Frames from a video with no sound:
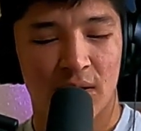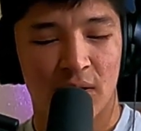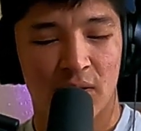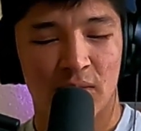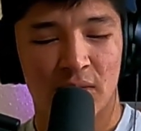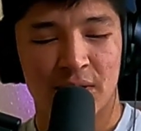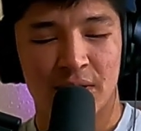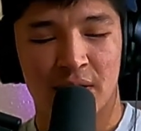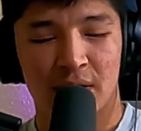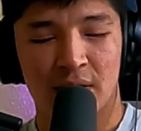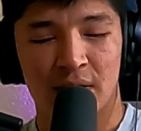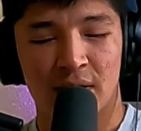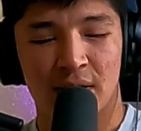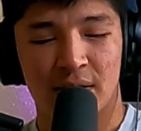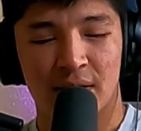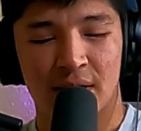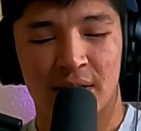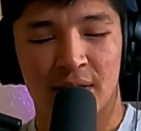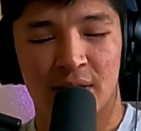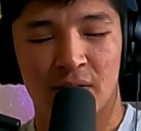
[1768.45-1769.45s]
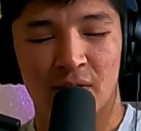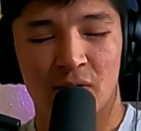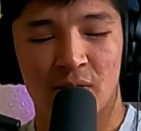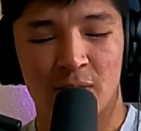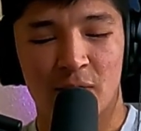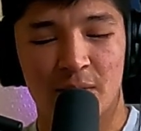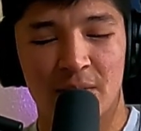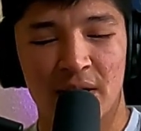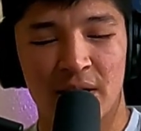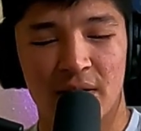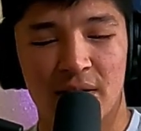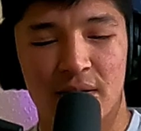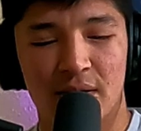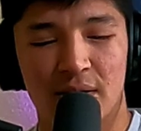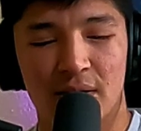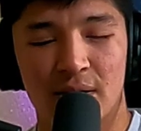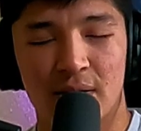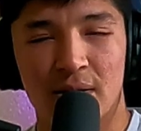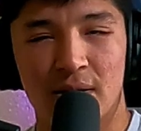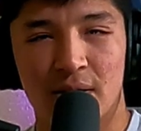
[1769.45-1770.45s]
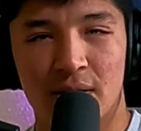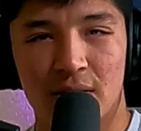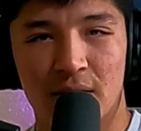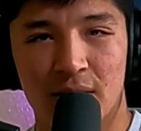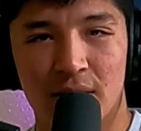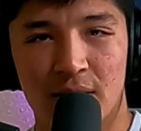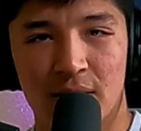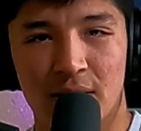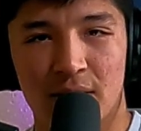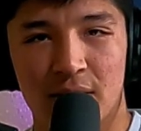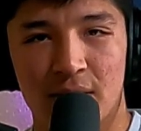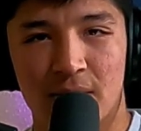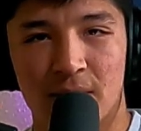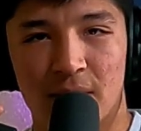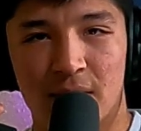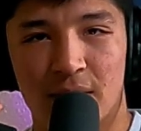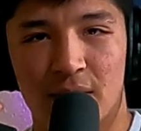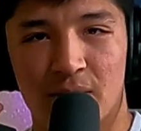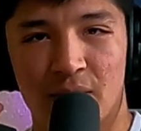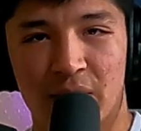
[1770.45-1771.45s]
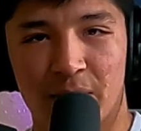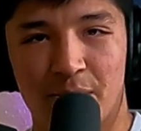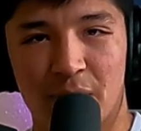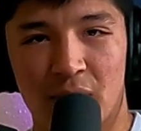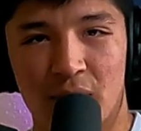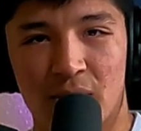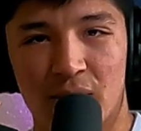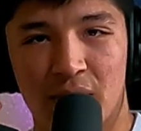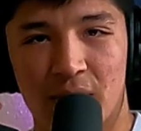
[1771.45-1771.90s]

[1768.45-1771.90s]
what is it uh, in the Little Mermaid with with the bird,